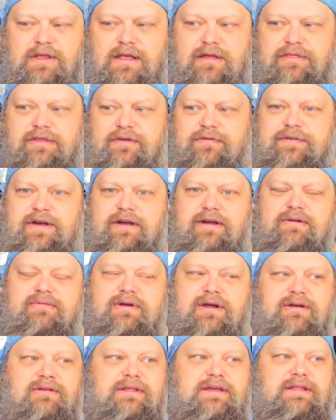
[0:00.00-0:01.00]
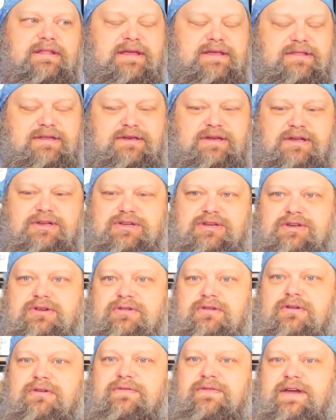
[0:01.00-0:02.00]
They're very rarely like the dungeon
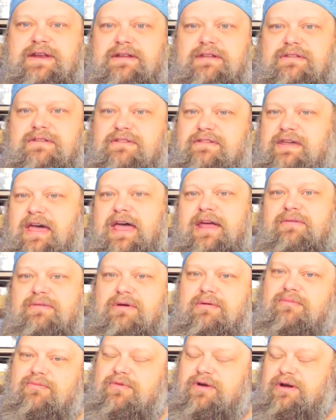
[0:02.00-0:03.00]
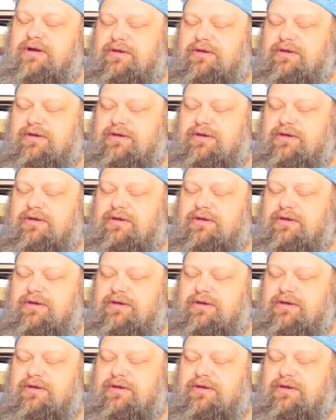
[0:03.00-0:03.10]
you're going to find in Skyrim, where